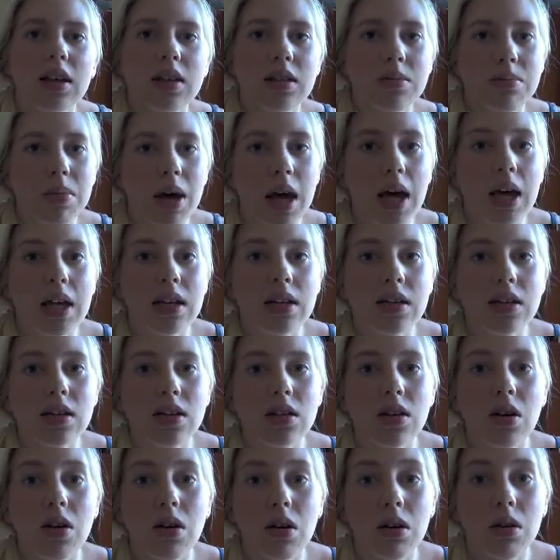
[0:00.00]

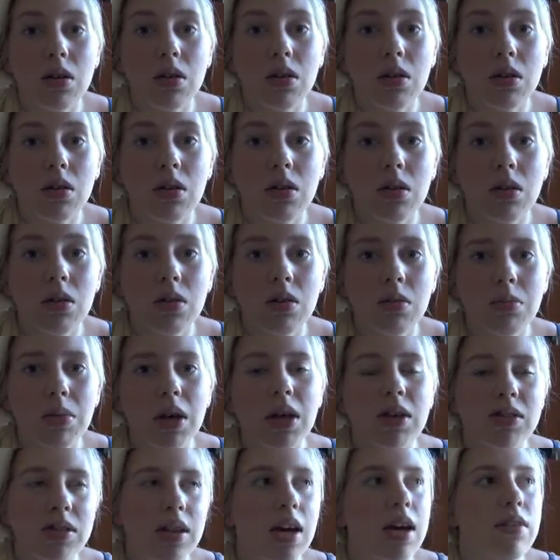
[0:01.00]
depends on,
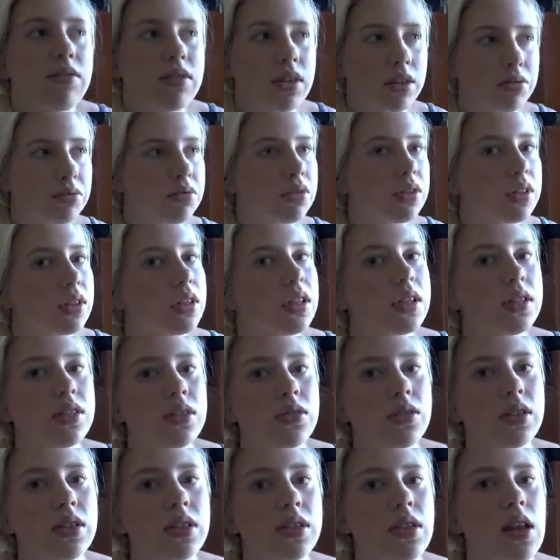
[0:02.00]
because they have different
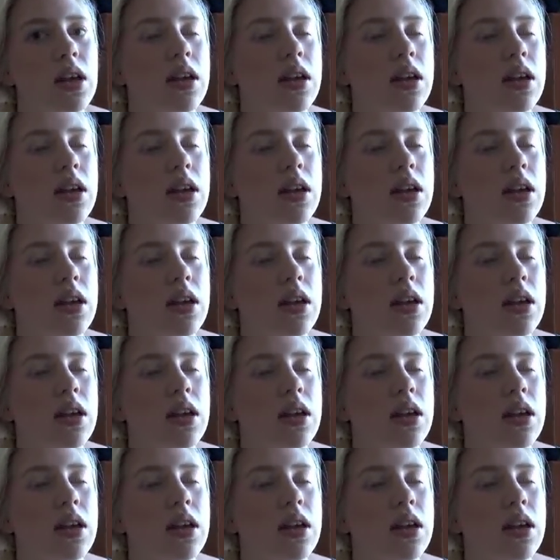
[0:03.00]
histories.